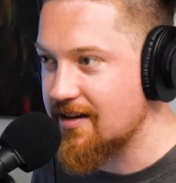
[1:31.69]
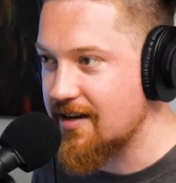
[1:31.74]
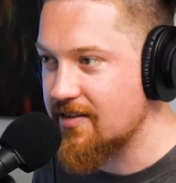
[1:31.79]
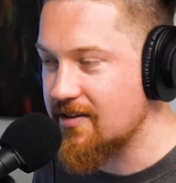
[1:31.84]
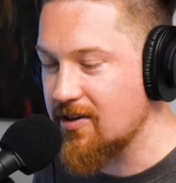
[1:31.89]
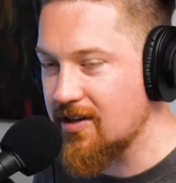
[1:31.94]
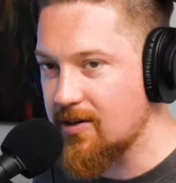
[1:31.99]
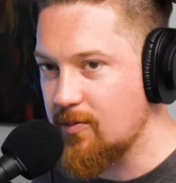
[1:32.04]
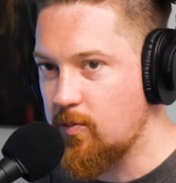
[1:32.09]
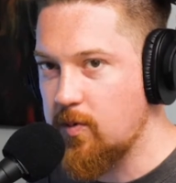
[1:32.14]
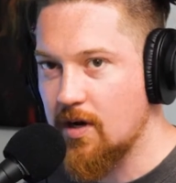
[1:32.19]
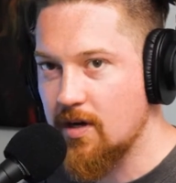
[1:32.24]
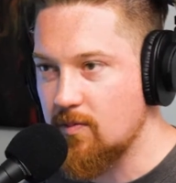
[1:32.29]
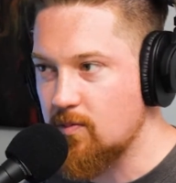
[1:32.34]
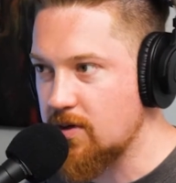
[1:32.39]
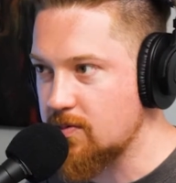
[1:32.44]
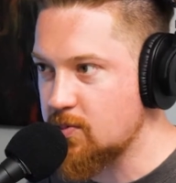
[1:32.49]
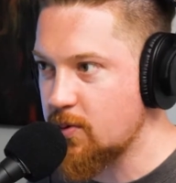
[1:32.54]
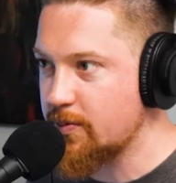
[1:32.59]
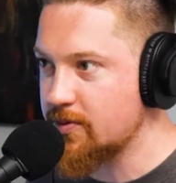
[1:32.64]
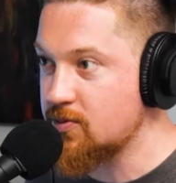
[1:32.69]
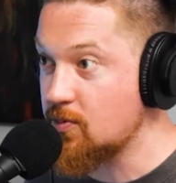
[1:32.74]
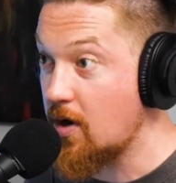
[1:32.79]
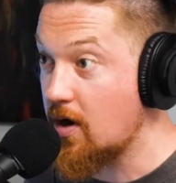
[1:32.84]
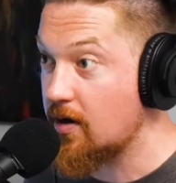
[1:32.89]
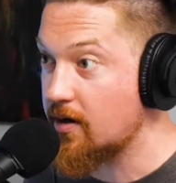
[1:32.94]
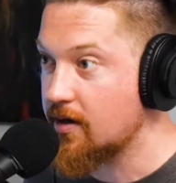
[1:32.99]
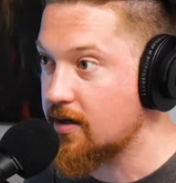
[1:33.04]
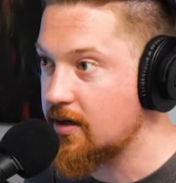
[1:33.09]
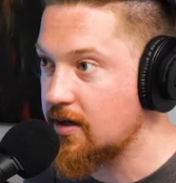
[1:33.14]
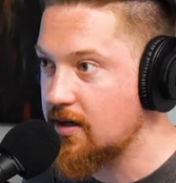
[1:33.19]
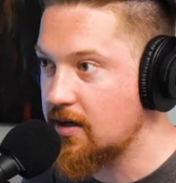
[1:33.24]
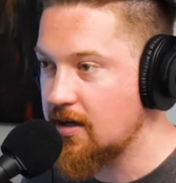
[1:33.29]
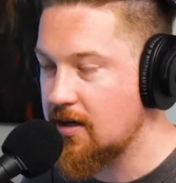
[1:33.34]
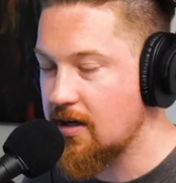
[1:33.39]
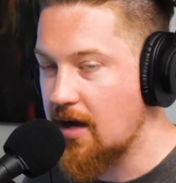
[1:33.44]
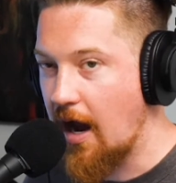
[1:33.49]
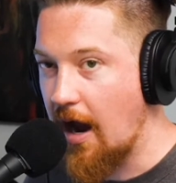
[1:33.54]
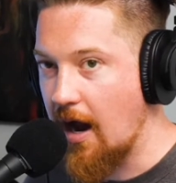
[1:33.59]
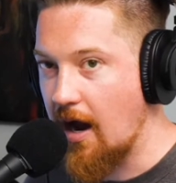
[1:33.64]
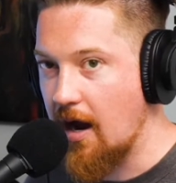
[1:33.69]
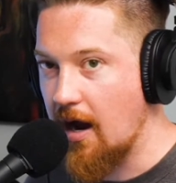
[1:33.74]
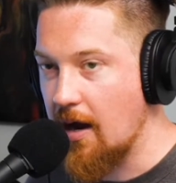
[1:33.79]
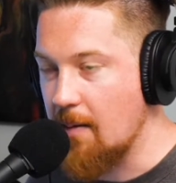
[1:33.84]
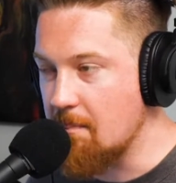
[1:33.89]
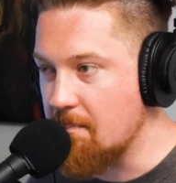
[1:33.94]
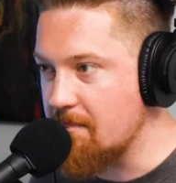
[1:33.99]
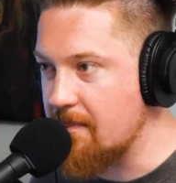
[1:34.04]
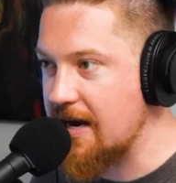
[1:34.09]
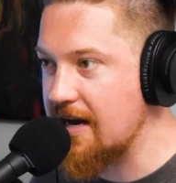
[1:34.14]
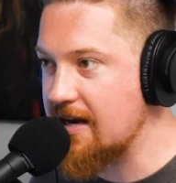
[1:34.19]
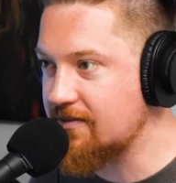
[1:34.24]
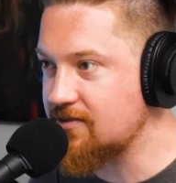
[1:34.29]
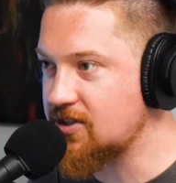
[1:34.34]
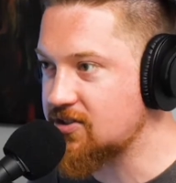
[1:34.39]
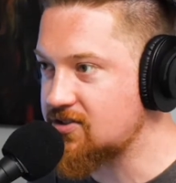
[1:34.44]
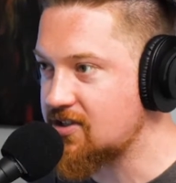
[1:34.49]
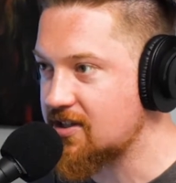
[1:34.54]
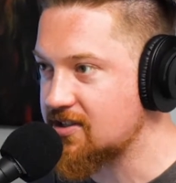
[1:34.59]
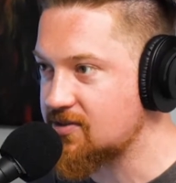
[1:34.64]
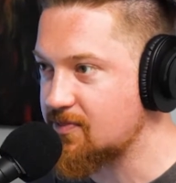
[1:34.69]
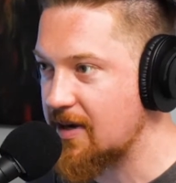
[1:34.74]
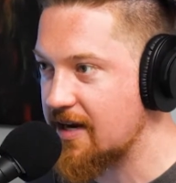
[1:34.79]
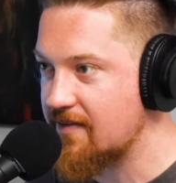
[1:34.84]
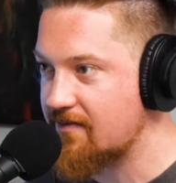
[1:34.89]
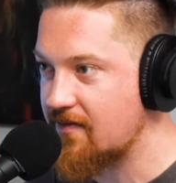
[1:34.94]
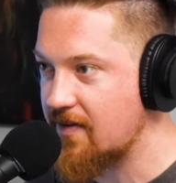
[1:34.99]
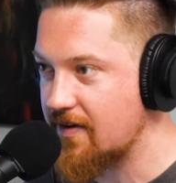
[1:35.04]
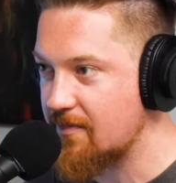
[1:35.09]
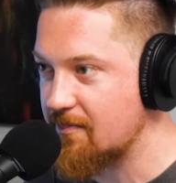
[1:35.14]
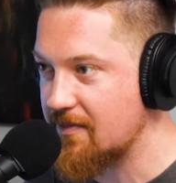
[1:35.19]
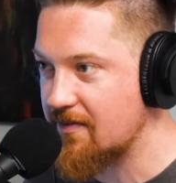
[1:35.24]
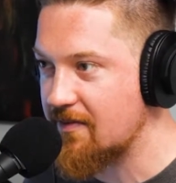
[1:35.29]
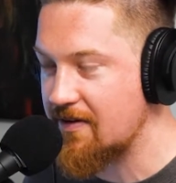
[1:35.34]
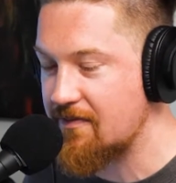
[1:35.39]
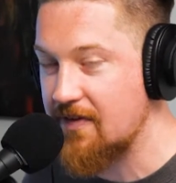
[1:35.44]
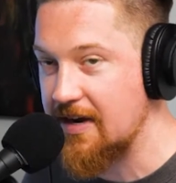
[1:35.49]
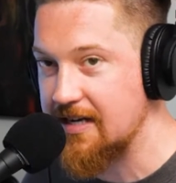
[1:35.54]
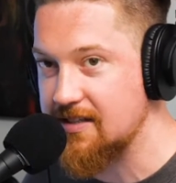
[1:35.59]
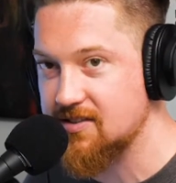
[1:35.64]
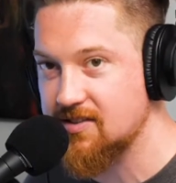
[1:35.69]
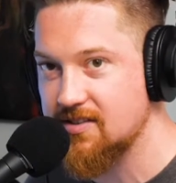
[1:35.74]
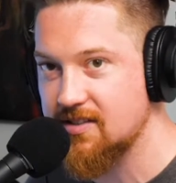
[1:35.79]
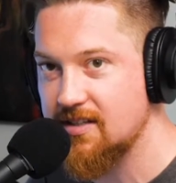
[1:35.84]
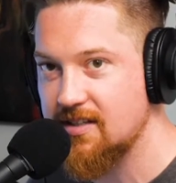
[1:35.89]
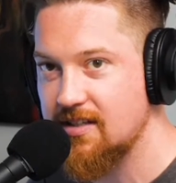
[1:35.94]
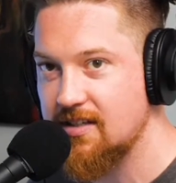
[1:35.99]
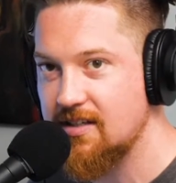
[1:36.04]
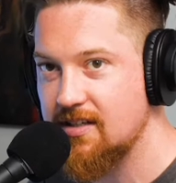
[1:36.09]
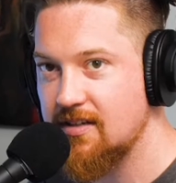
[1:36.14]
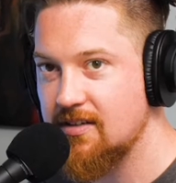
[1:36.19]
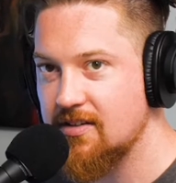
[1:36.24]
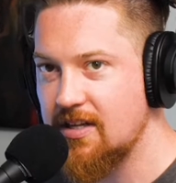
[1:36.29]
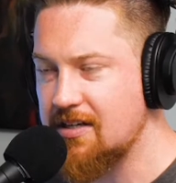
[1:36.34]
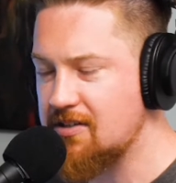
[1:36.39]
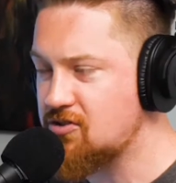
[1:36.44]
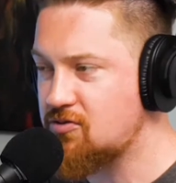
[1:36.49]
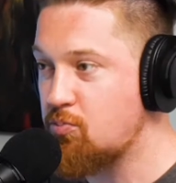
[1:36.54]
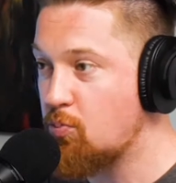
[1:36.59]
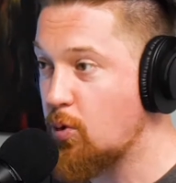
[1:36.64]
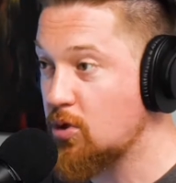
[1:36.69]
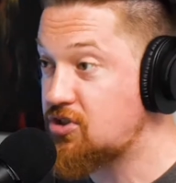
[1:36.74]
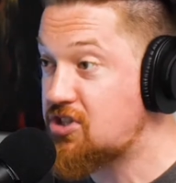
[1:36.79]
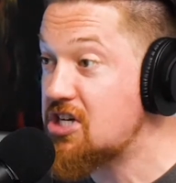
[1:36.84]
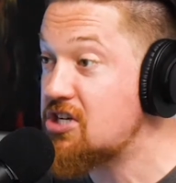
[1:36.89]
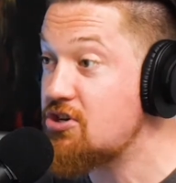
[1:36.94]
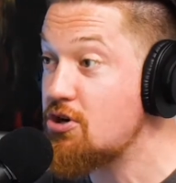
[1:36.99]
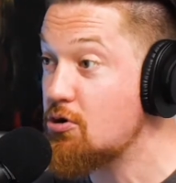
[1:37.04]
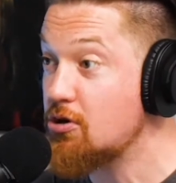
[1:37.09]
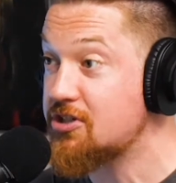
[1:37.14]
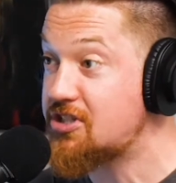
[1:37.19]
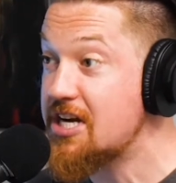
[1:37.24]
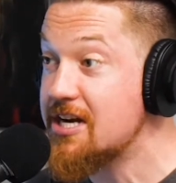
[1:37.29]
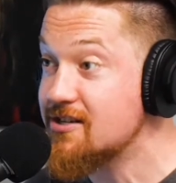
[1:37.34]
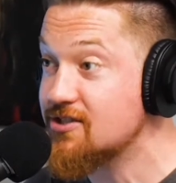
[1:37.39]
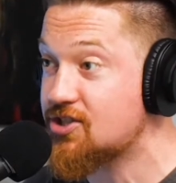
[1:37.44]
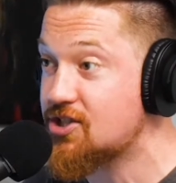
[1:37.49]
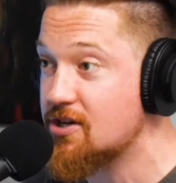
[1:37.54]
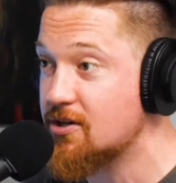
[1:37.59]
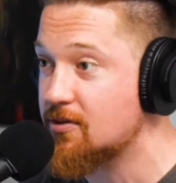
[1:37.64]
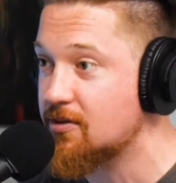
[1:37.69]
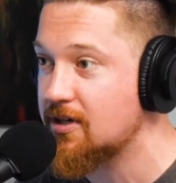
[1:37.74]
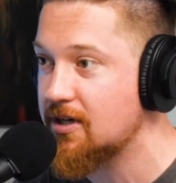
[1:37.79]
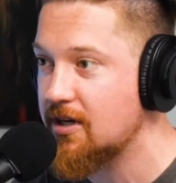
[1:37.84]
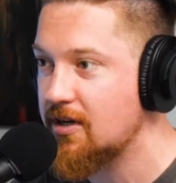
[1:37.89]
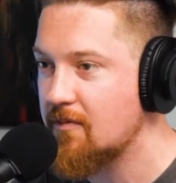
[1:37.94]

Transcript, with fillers: And they're like, what? What? What's wrong? I may have just touched my fa my face. Like, well, did you or didn't you?